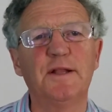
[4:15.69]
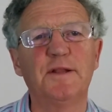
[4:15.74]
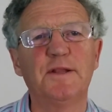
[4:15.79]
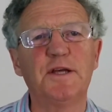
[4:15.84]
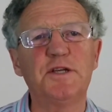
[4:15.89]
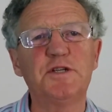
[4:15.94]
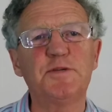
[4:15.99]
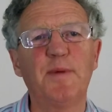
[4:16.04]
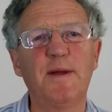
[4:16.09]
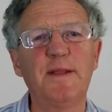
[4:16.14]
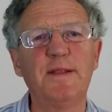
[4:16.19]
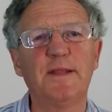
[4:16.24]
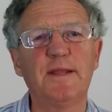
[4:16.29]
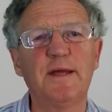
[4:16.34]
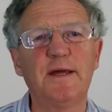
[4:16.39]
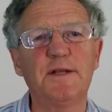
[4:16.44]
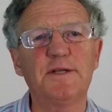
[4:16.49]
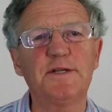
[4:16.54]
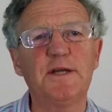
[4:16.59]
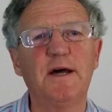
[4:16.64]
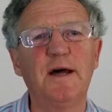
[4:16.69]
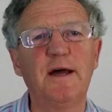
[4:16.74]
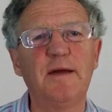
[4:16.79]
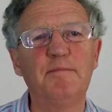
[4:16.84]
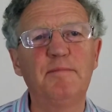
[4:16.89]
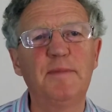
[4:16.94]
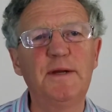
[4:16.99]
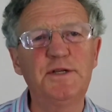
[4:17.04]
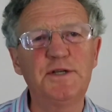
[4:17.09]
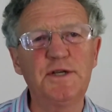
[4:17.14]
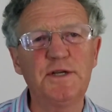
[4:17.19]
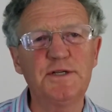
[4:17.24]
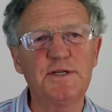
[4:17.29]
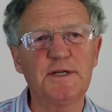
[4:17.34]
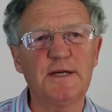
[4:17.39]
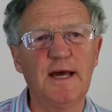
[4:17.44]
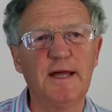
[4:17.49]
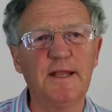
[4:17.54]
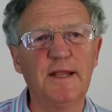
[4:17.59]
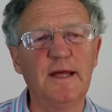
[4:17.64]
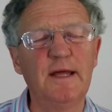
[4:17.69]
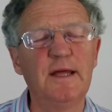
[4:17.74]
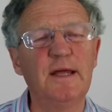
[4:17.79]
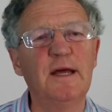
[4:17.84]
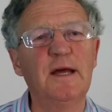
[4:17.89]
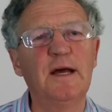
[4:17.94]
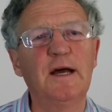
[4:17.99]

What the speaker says: They spent their time meeting together